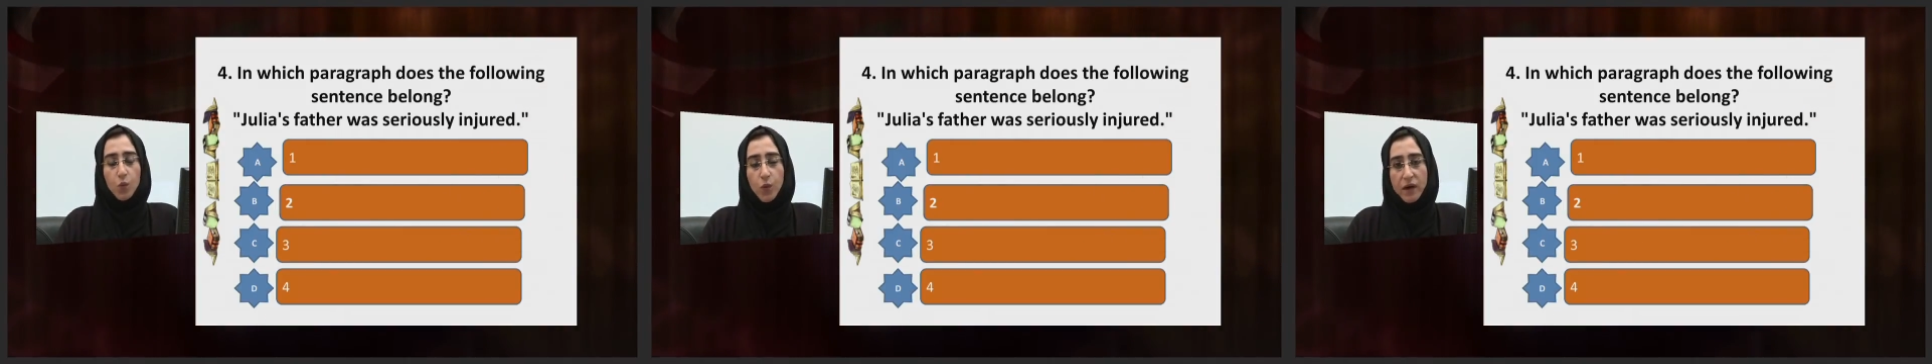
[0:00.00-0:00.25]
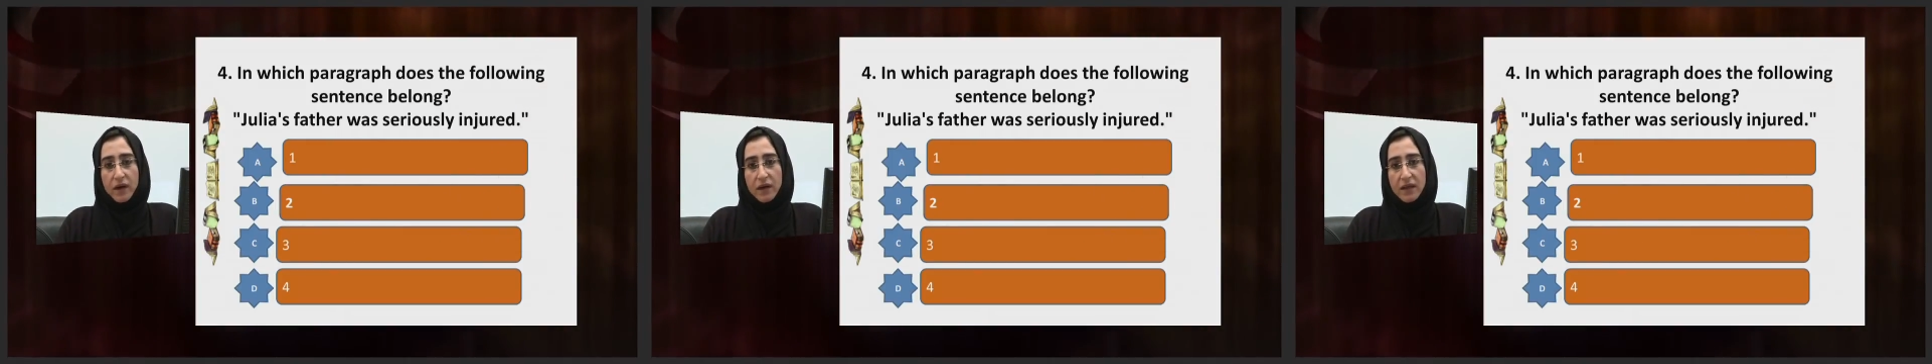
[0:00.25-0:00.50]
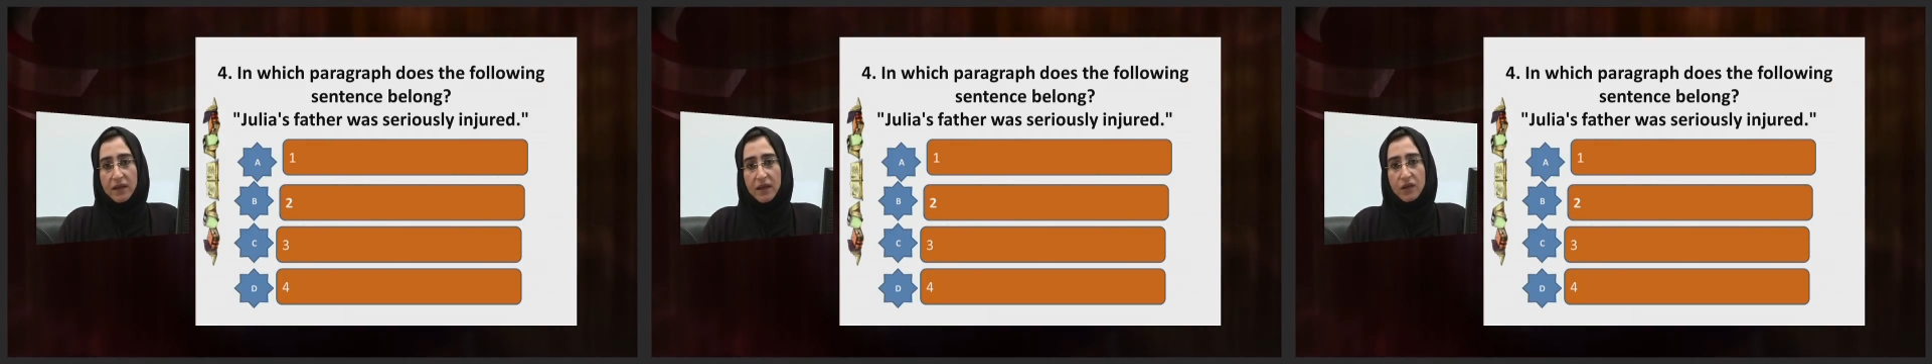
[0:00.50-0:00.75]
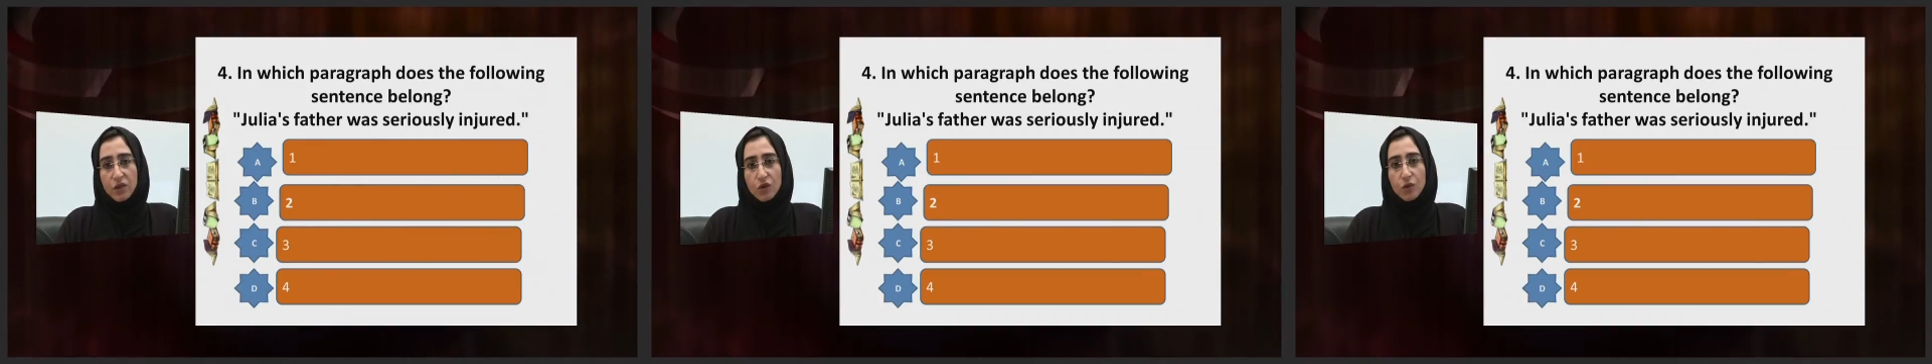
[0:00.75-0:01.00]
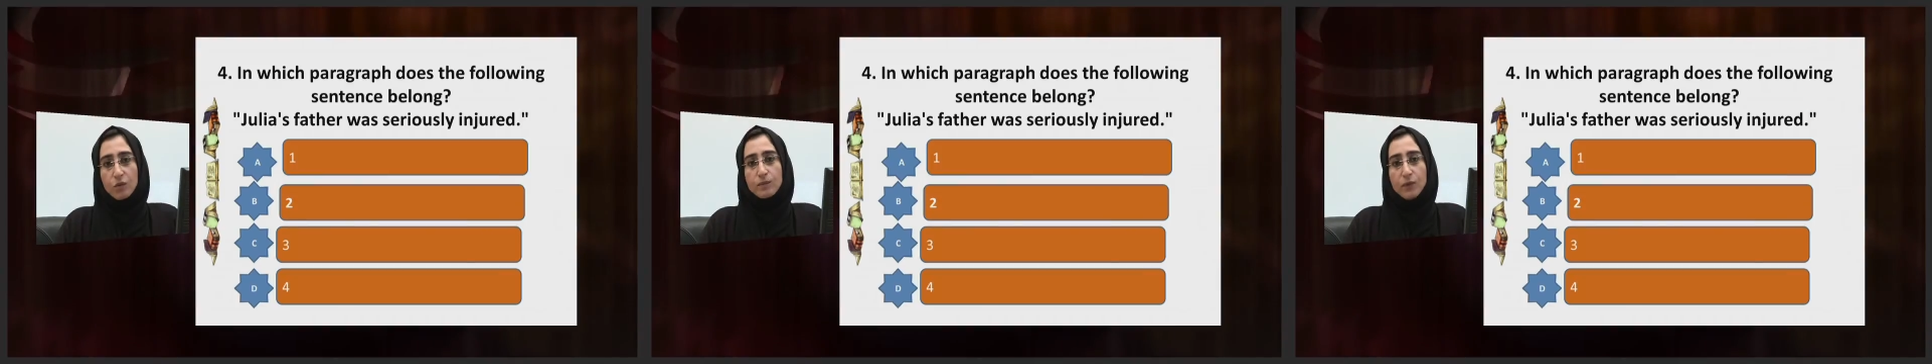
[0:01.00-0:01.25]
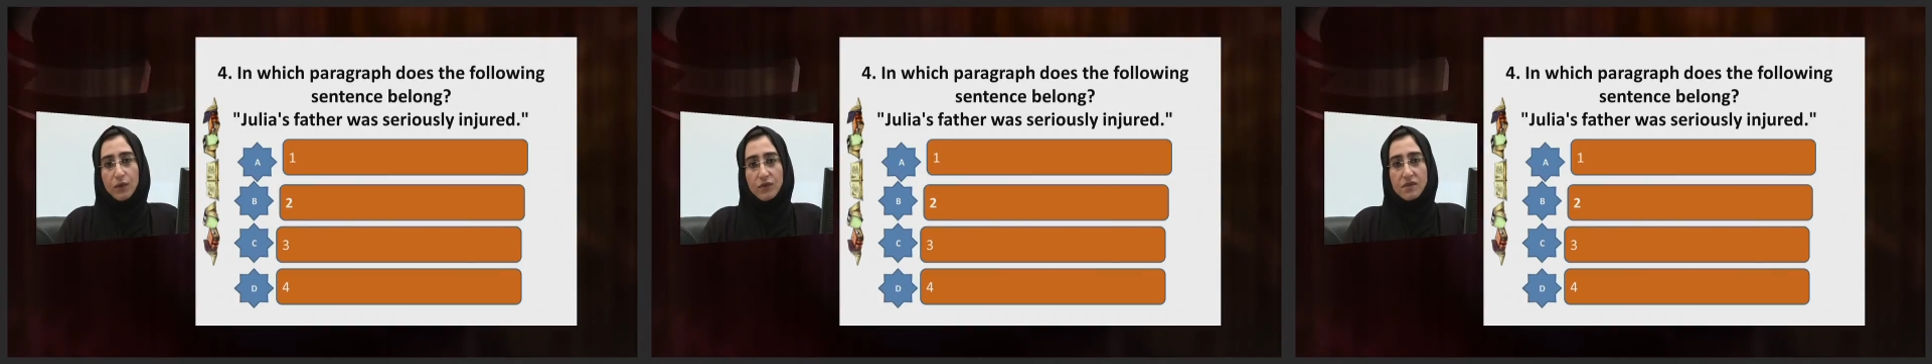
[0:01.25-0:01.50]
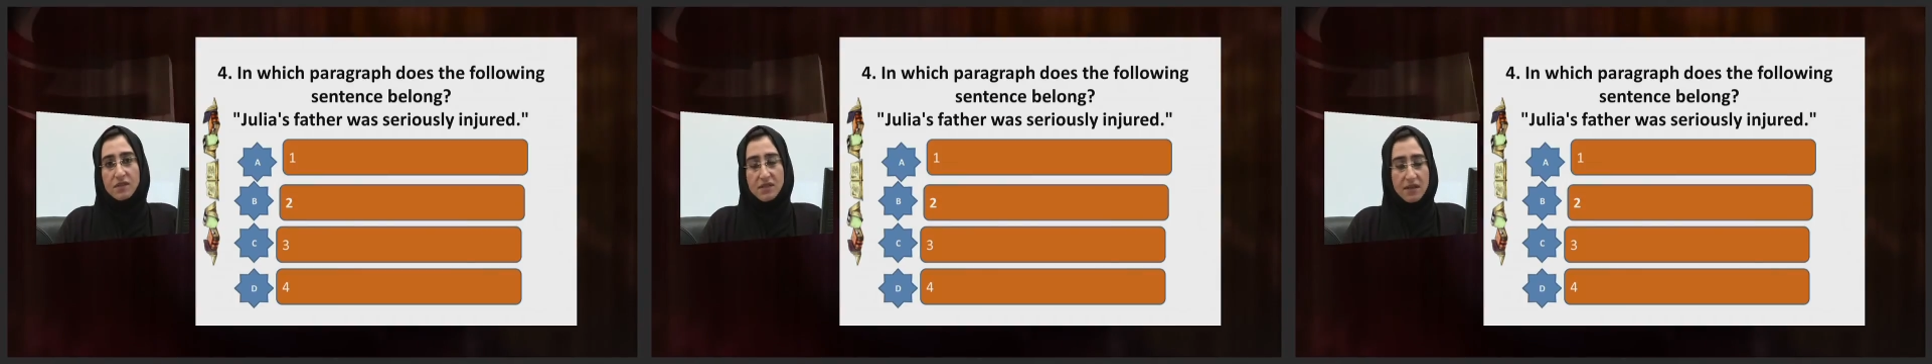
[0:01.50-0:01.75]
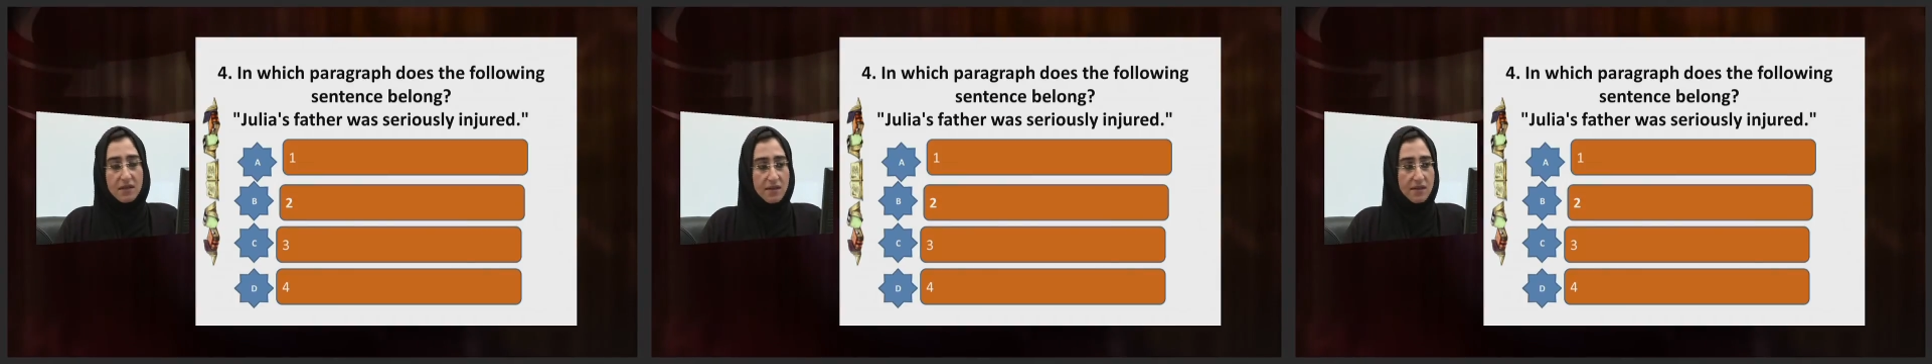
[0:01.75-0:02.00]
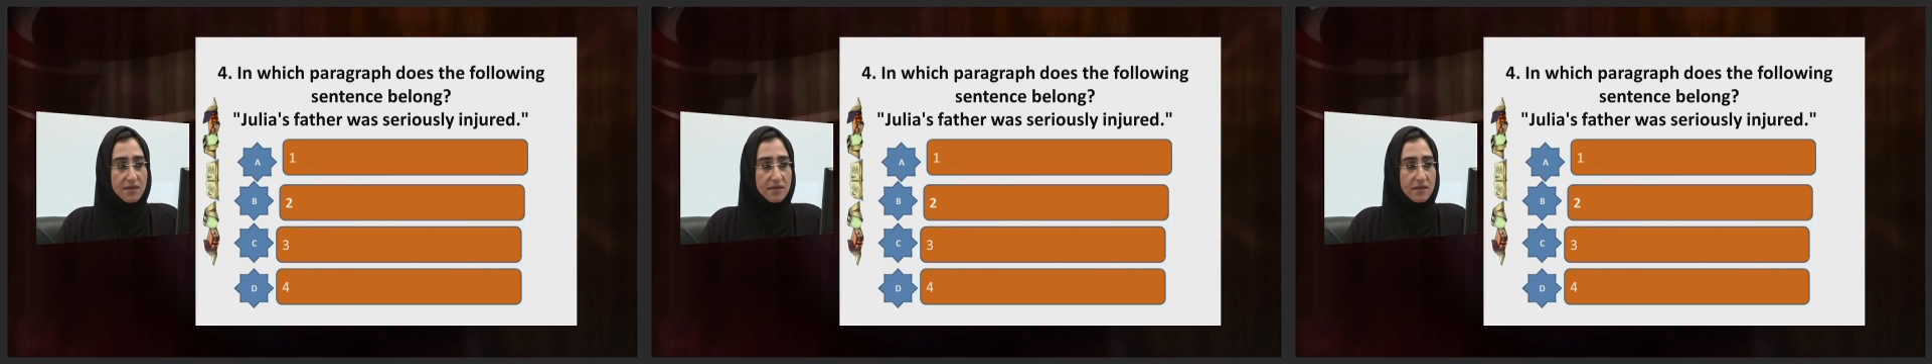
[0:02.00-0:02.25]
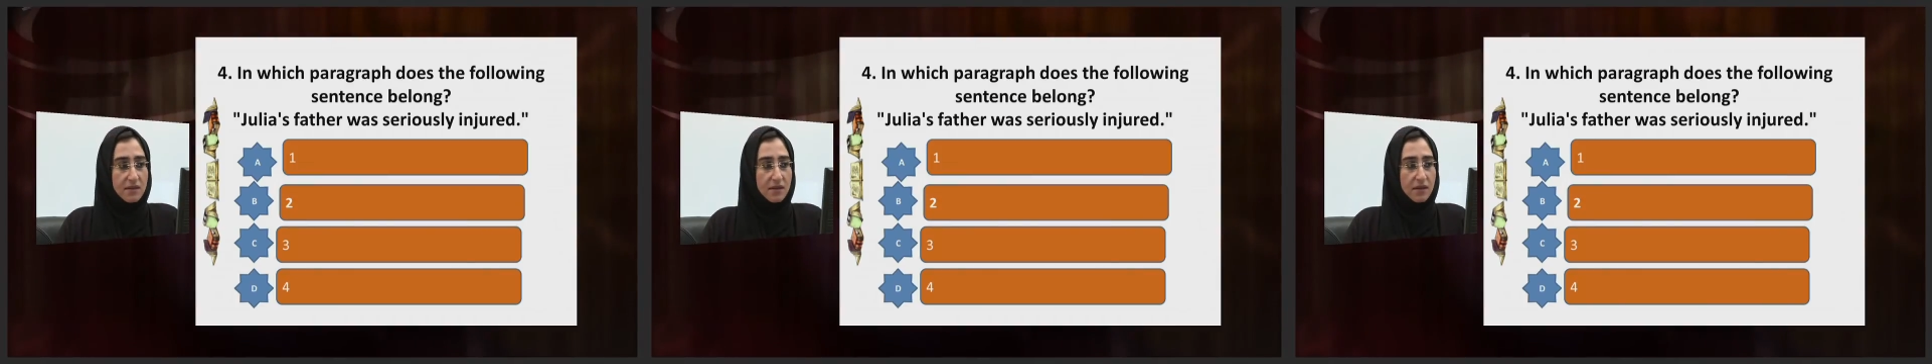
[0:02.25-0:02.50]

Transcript: where can you put this sentence?